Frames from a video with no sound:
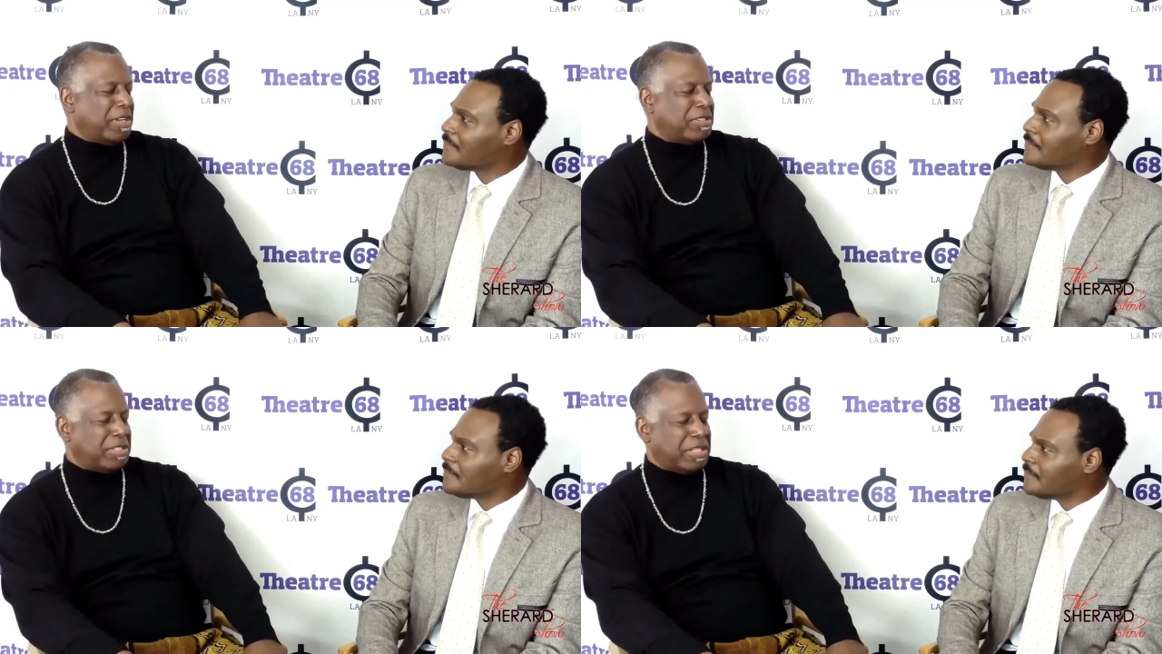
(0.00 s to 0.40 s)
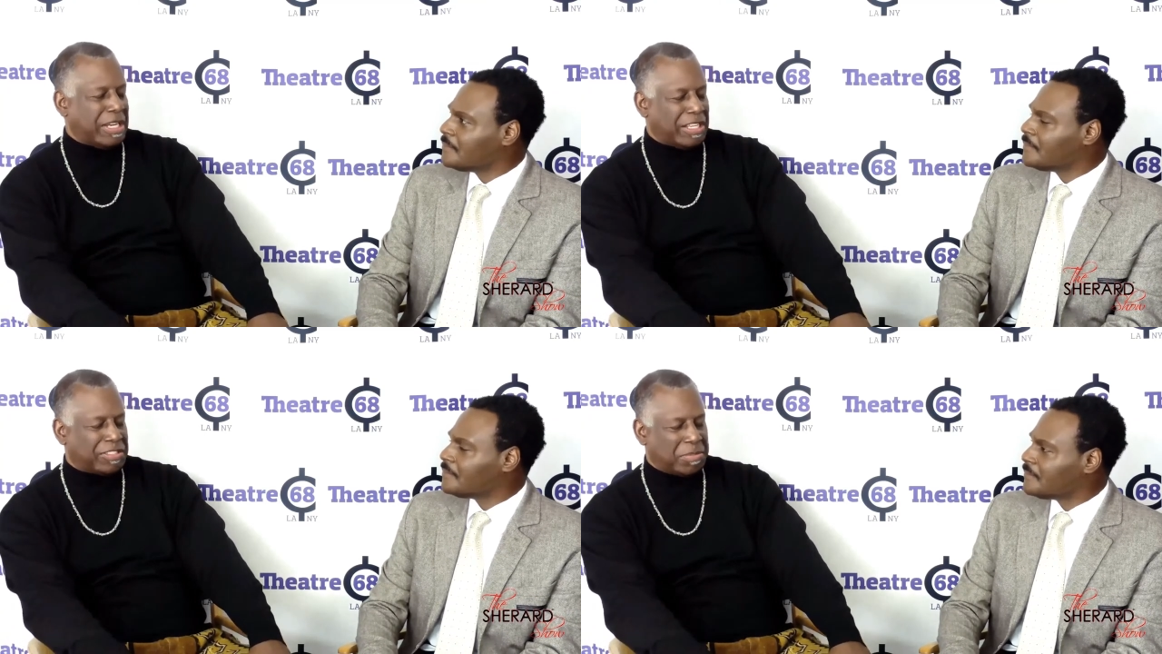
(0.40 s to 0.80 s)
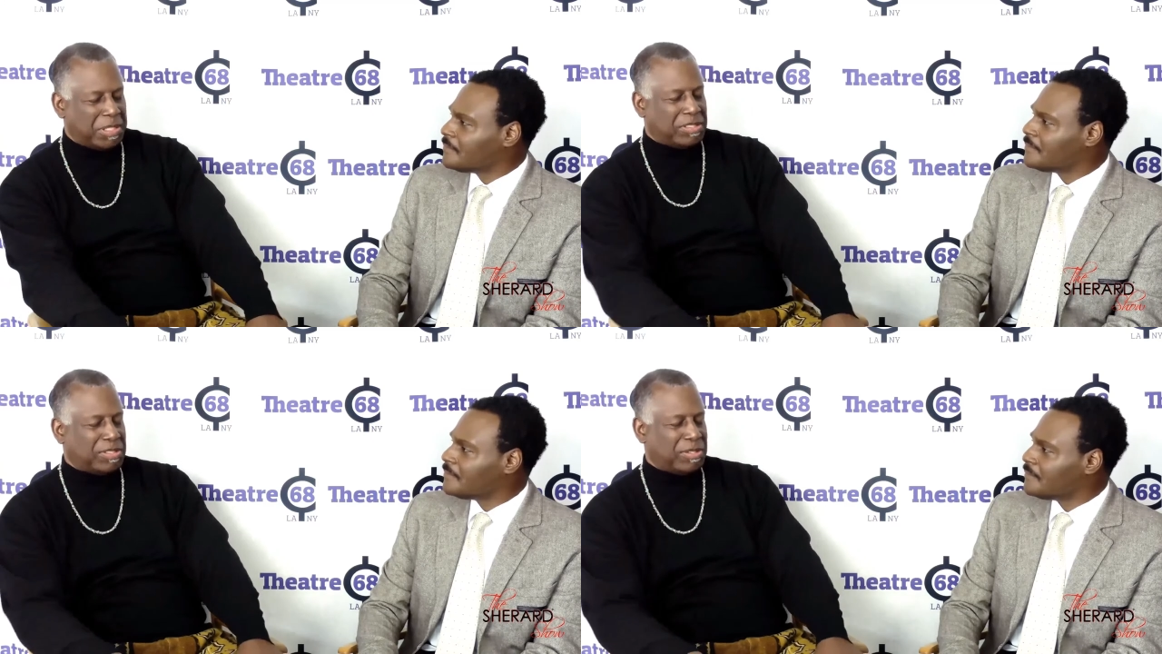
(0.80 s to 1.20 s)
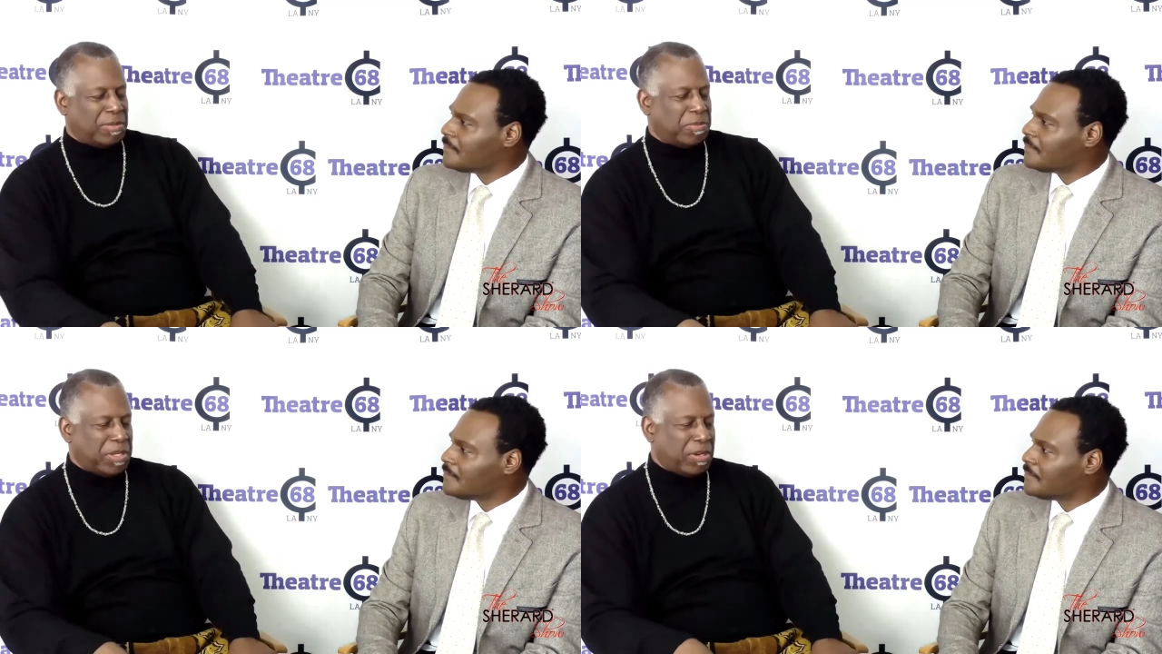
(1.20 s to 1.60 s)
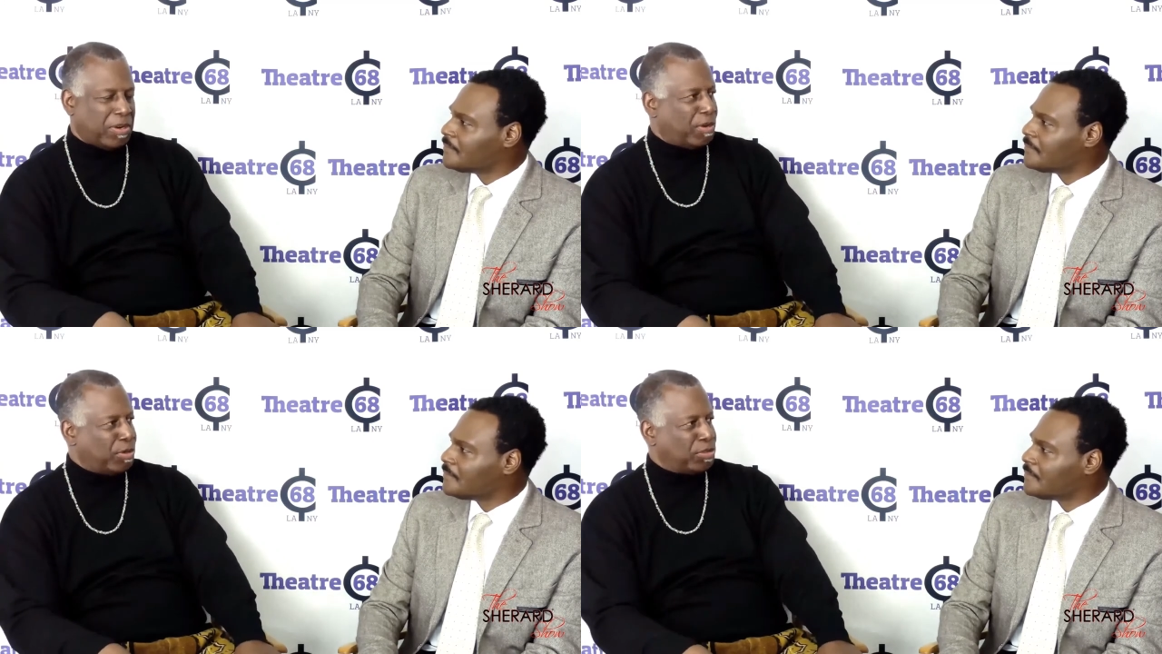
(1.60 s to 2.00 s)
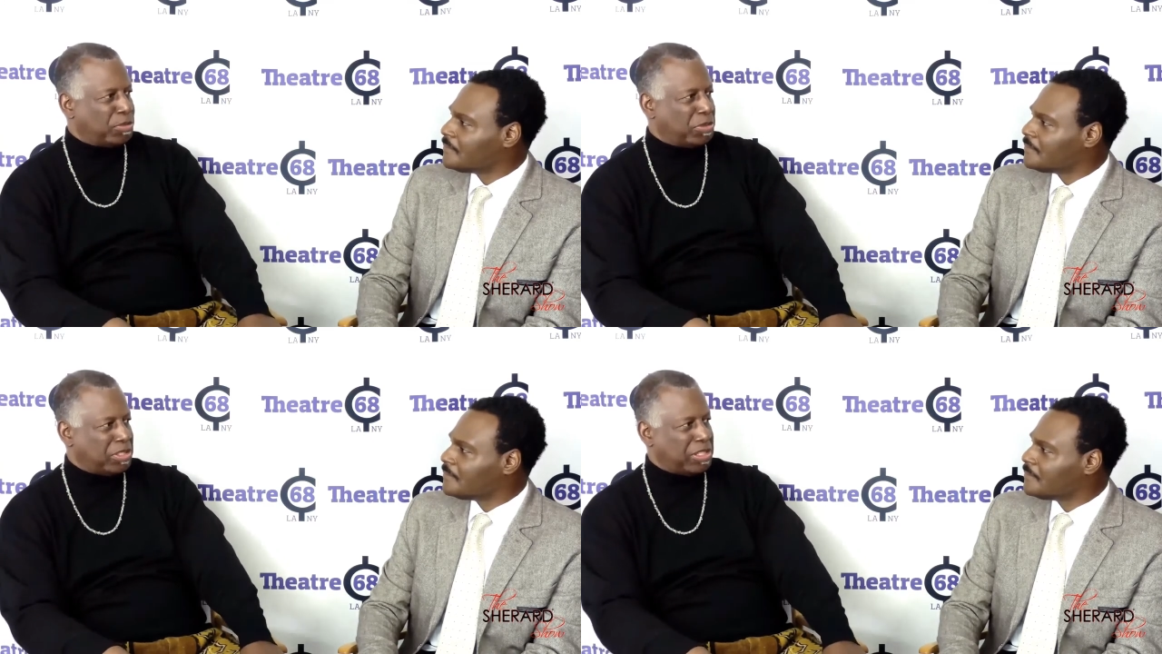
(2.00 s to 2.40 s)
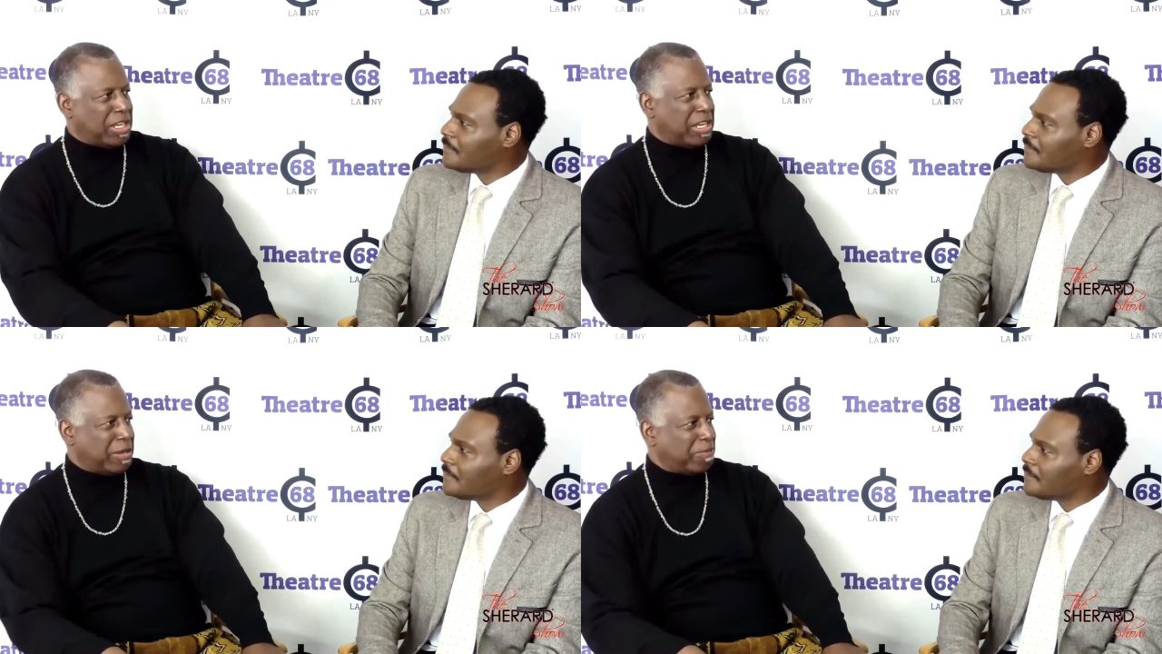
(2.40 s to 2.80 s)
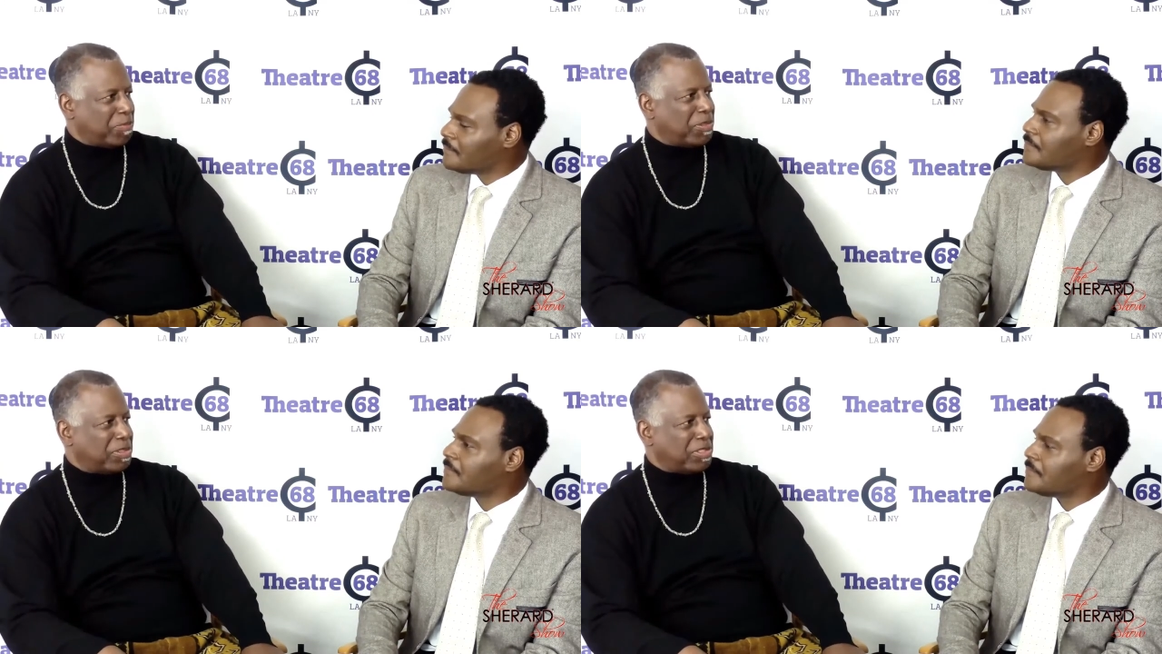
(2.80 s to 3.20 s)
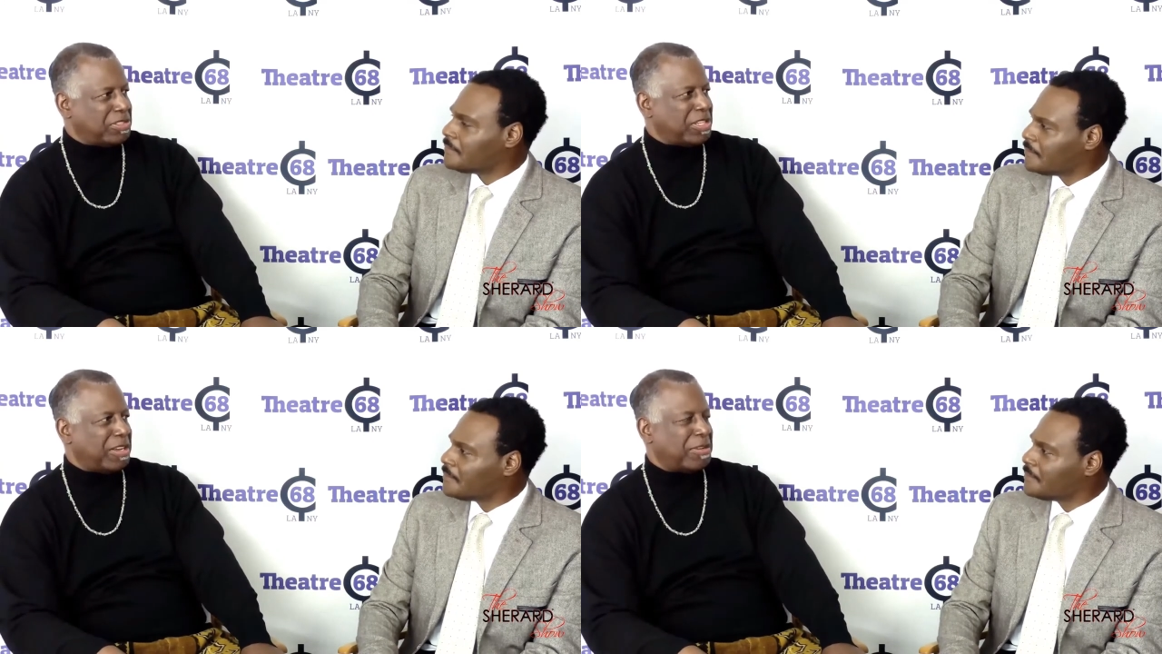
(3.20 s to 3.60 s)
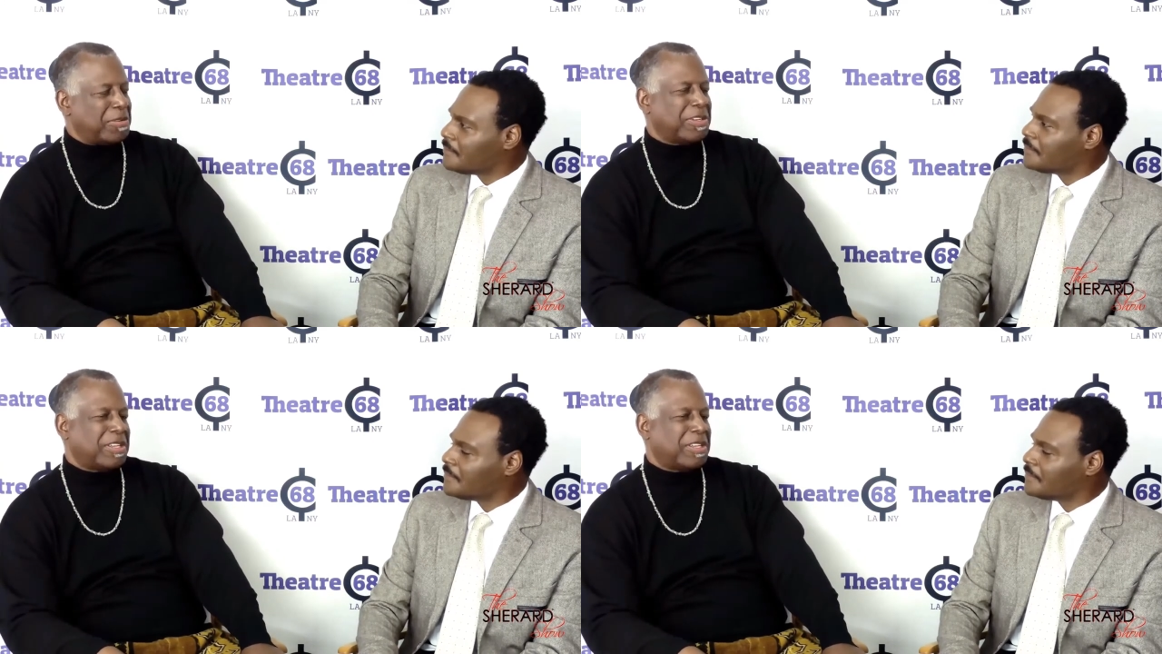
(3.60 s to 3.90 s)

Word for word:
Speaker 1: she asked me to be her host when she came to town.